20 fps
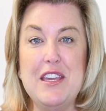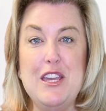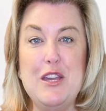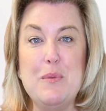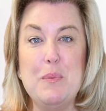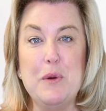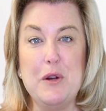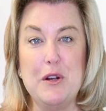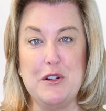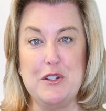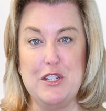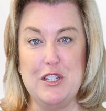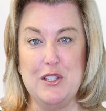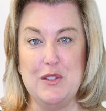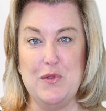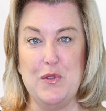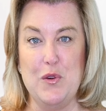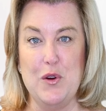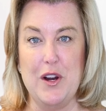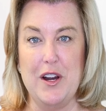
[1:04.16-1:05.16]
that you
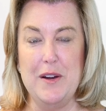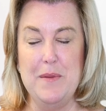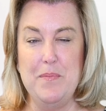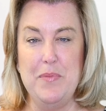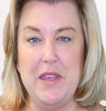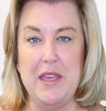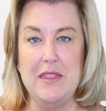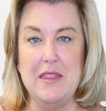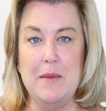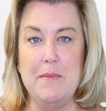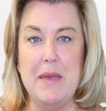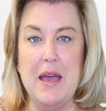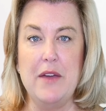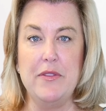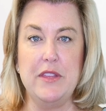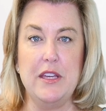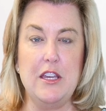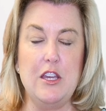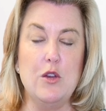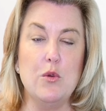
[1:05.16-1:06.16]
purchase for and the
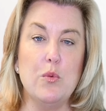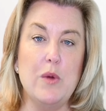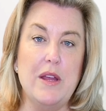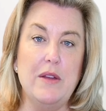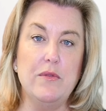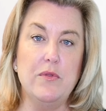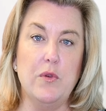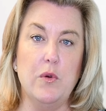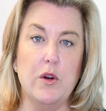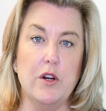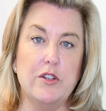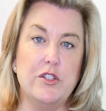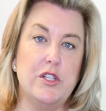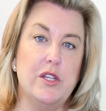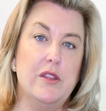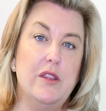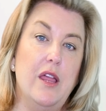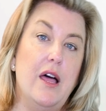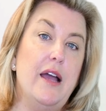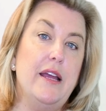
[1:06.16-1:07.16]
amount that you rent for
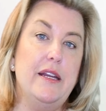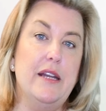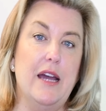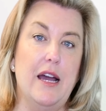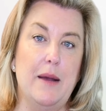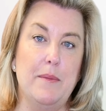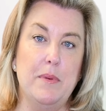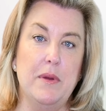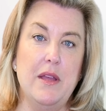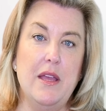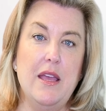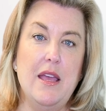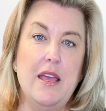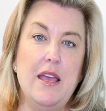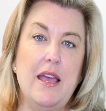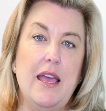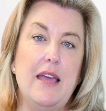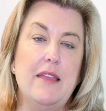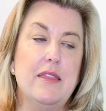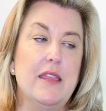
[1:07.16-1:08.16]
should line up.
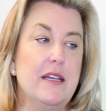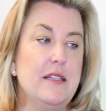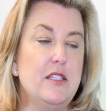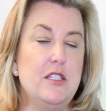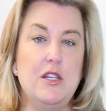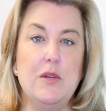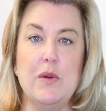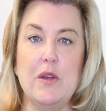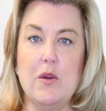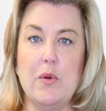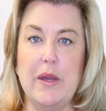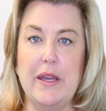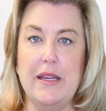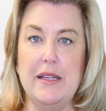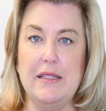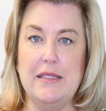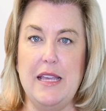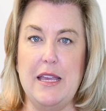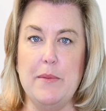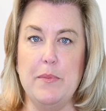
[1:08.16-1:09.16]
And let's do a quick
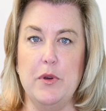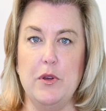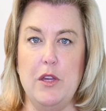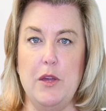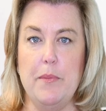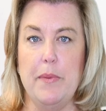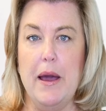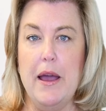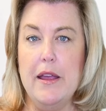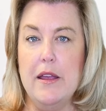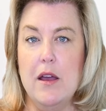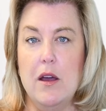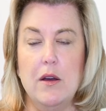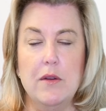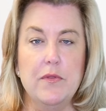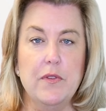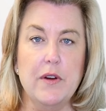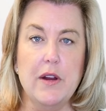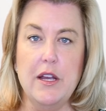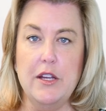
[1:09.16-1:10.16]
example. You buy a
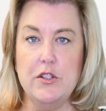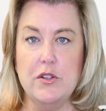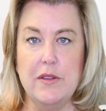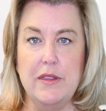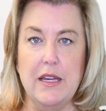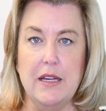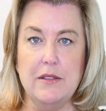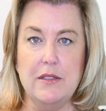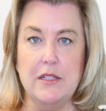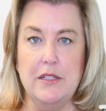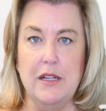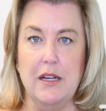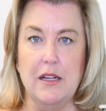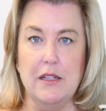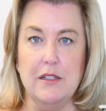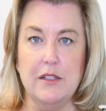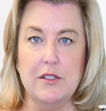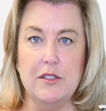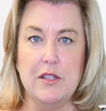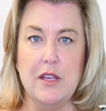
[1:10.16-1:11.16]
home for
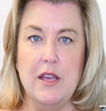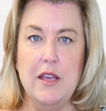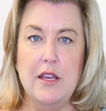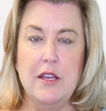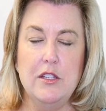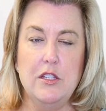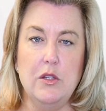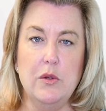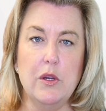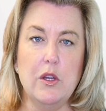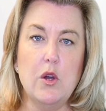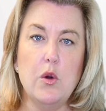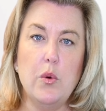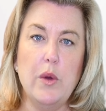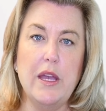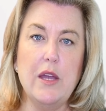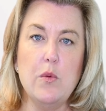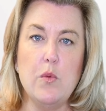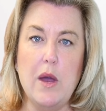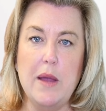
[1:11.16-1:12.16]
$100,000, do a
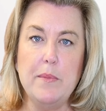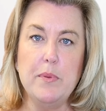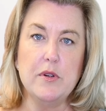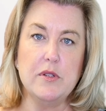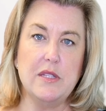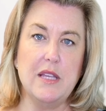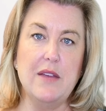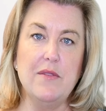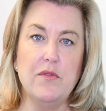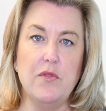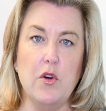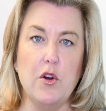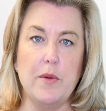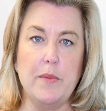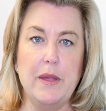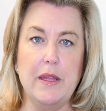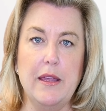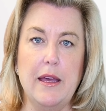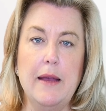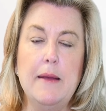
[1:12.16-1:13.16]
quick 1%
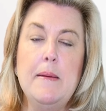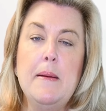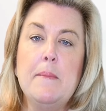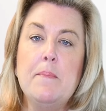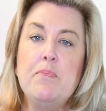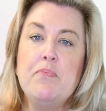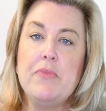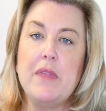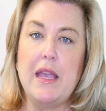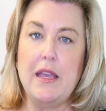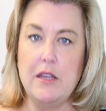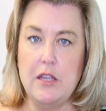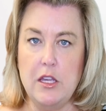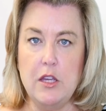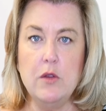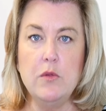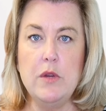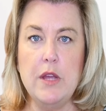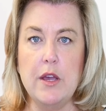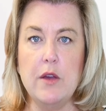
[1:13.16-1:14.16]
formula, and
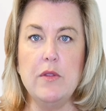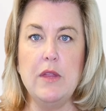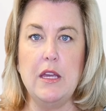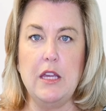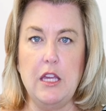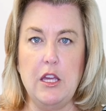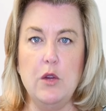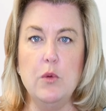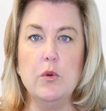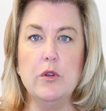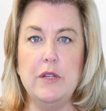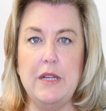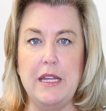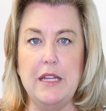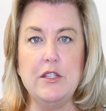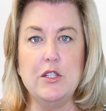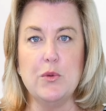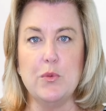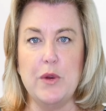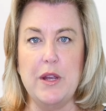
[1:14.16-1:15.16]
you know that you will
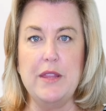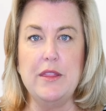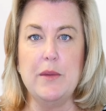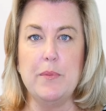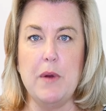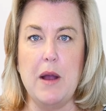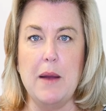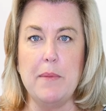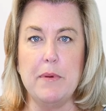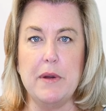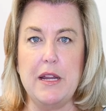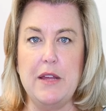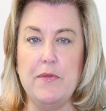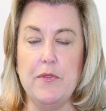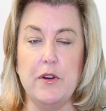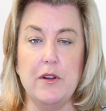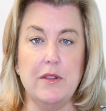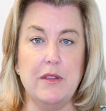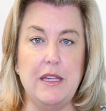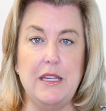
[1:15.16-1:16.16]
need to rent the property
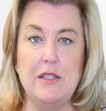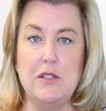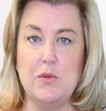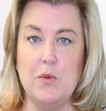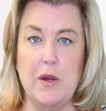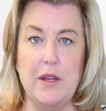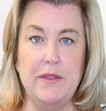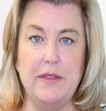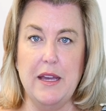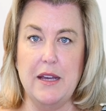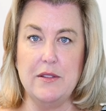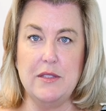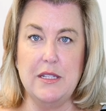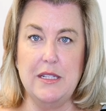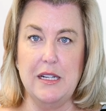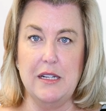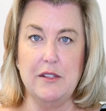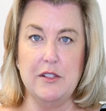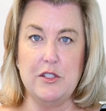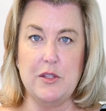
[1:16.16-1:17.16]
for at least
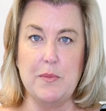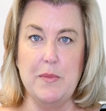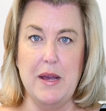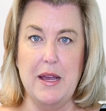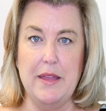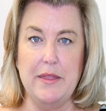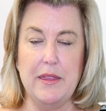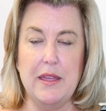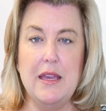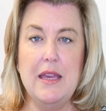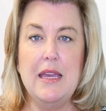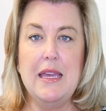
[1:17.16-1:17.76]
$1,000 a month.